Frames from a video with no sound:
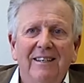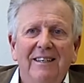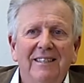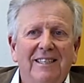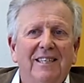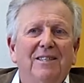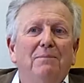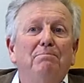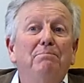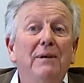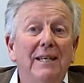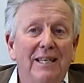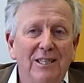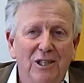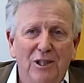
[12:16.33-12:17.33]
It's such a
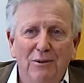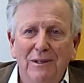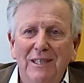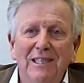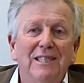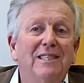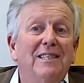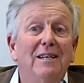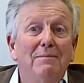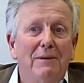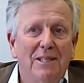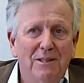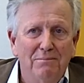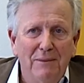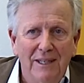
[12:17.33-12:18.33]
big issue, it needs so
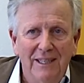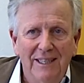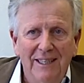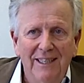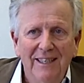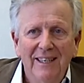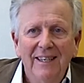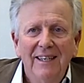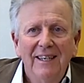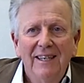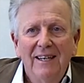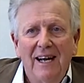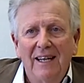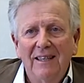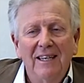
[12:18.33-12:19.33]
much money,
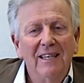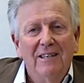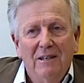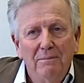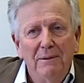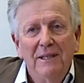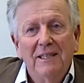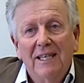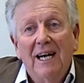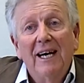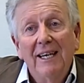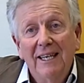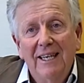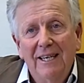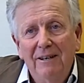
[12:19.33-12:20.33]
and the little bit that
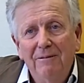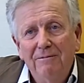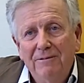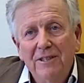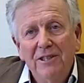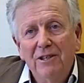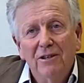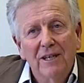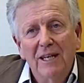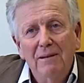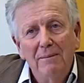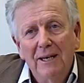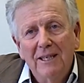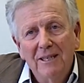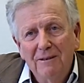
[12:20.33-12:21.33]
I give is not going
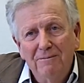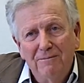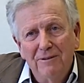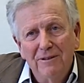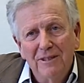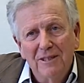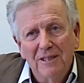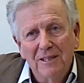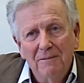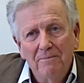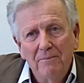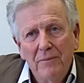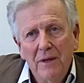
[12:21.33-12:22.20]
to make a difference.